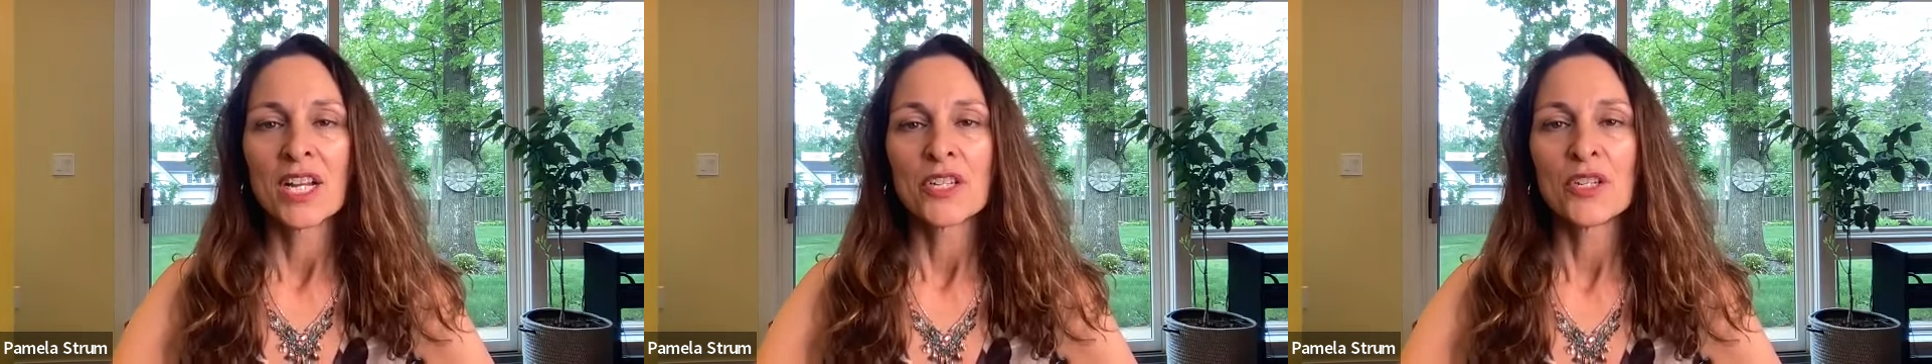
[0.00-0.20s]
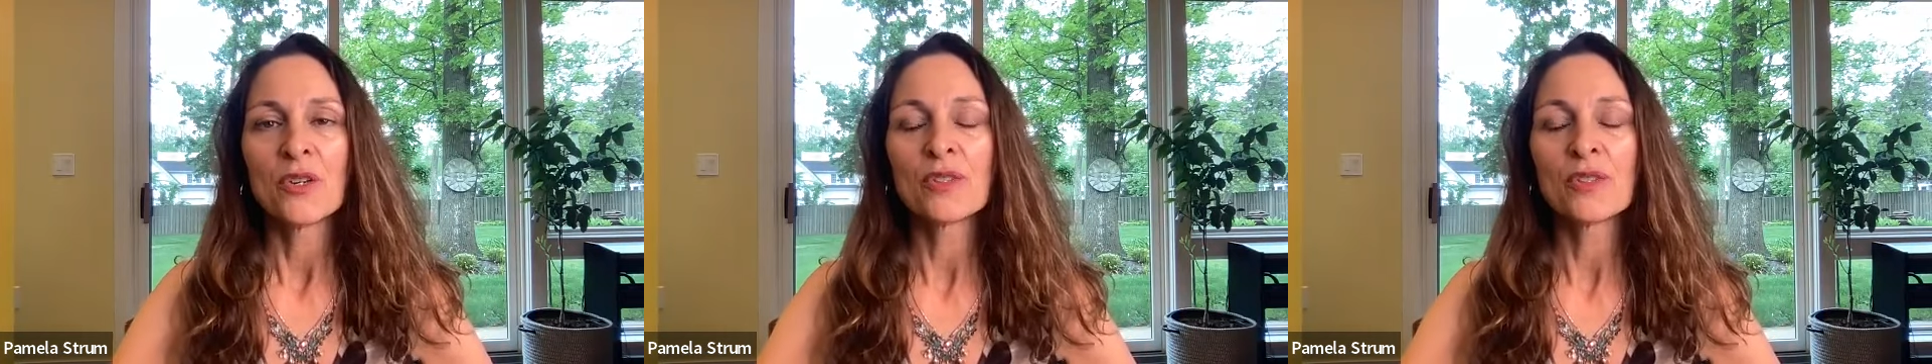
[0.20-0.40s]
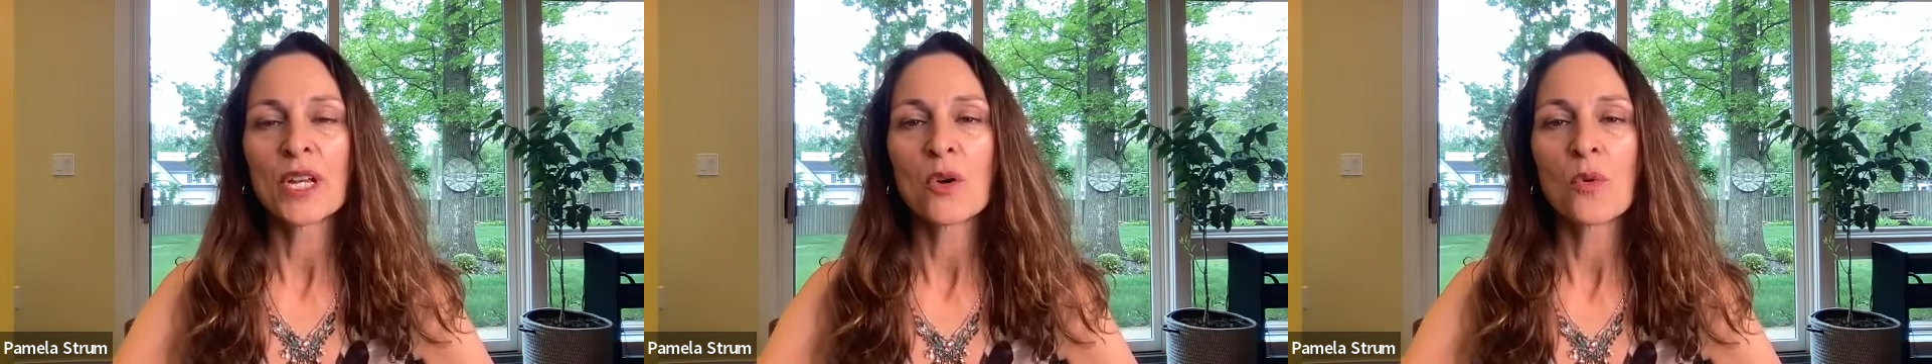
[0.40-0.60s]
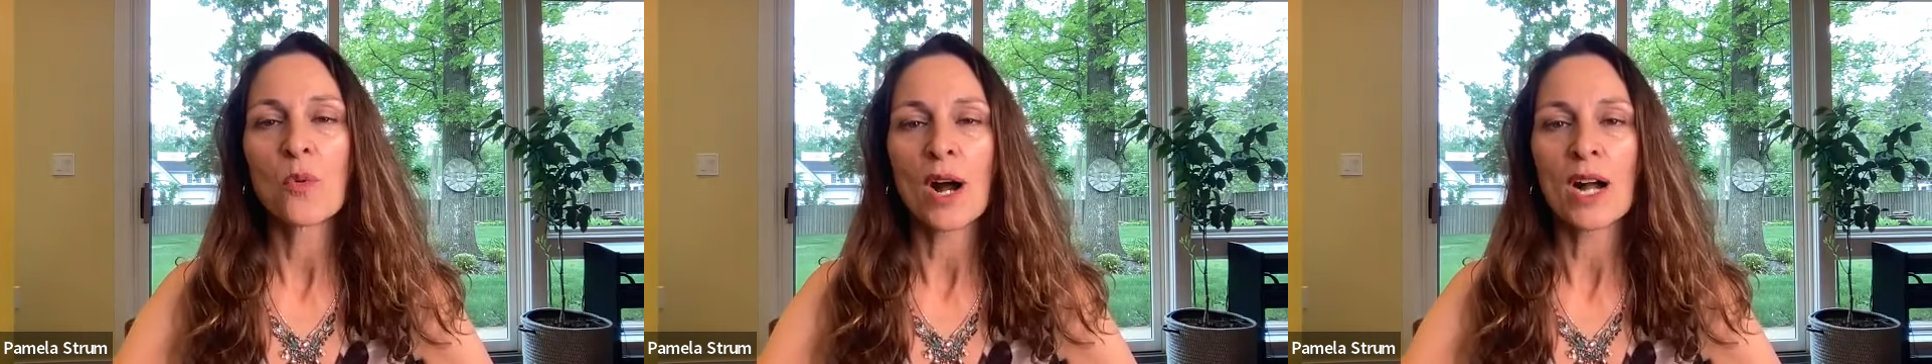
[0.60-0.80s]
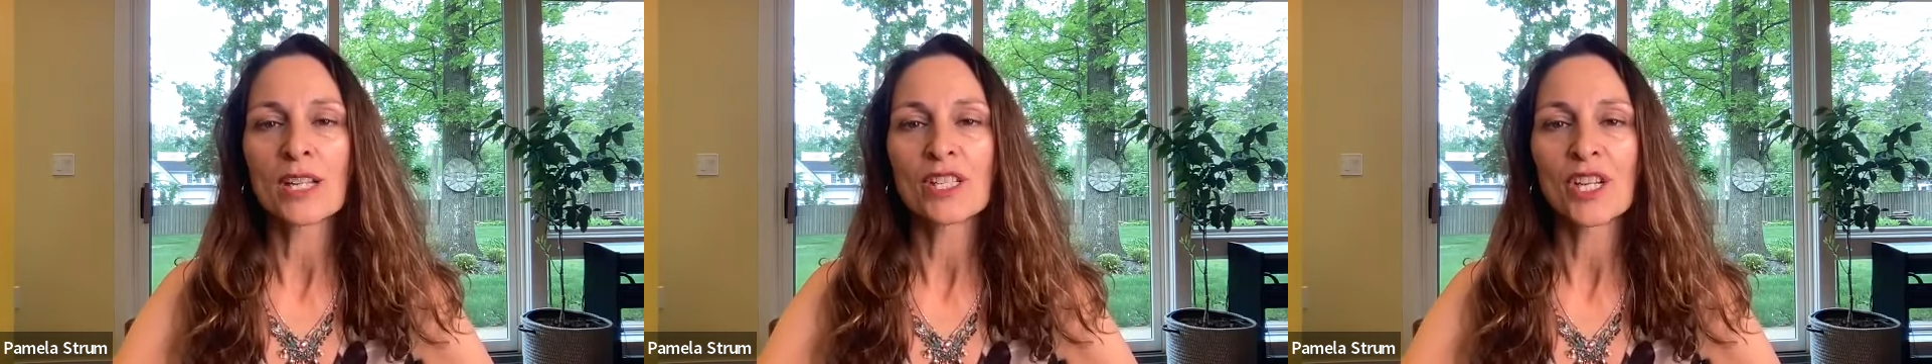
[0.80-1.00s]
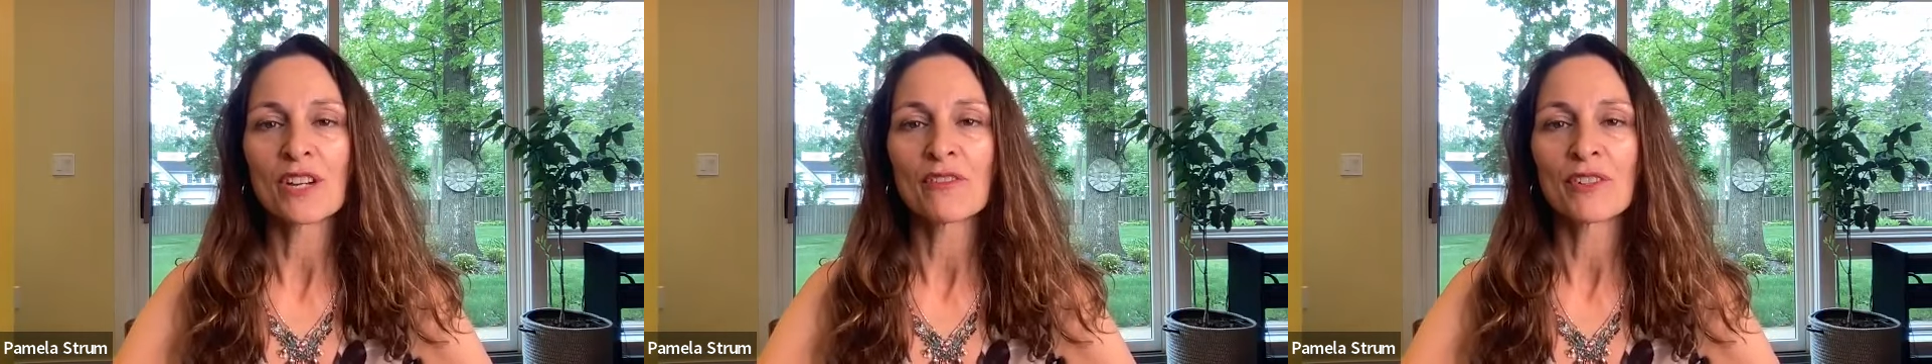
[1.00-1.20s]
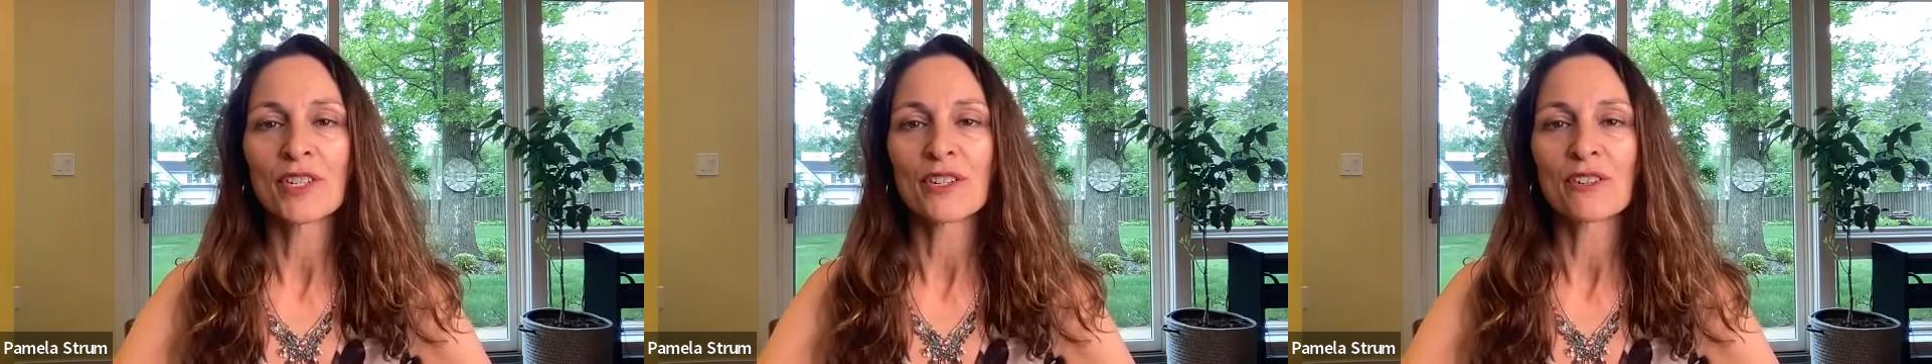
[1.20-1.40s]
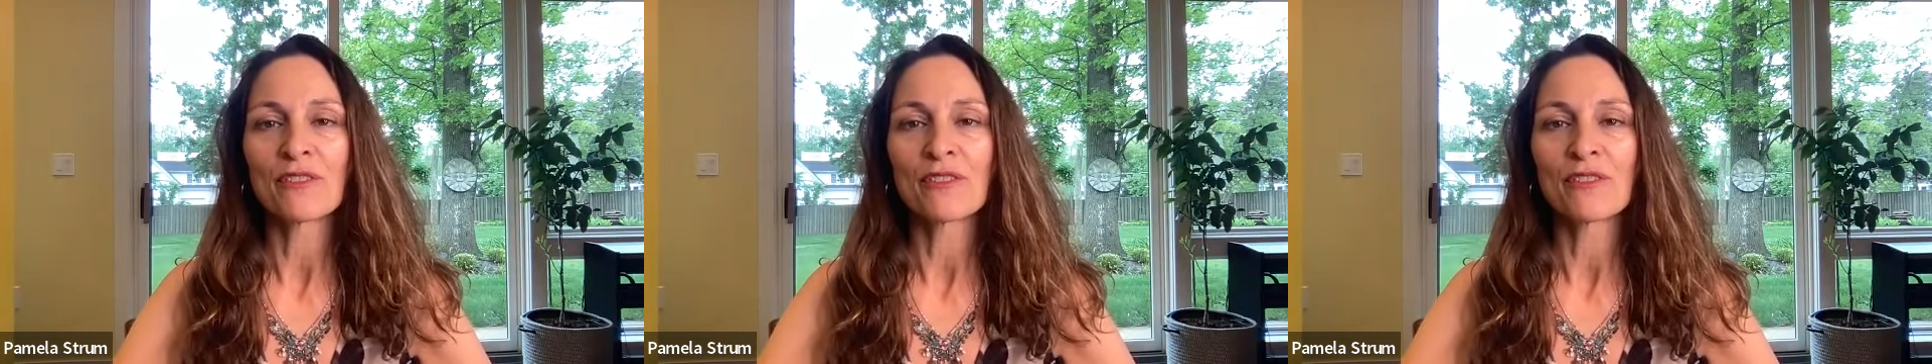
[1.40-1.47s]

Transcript: using Gua Sha for your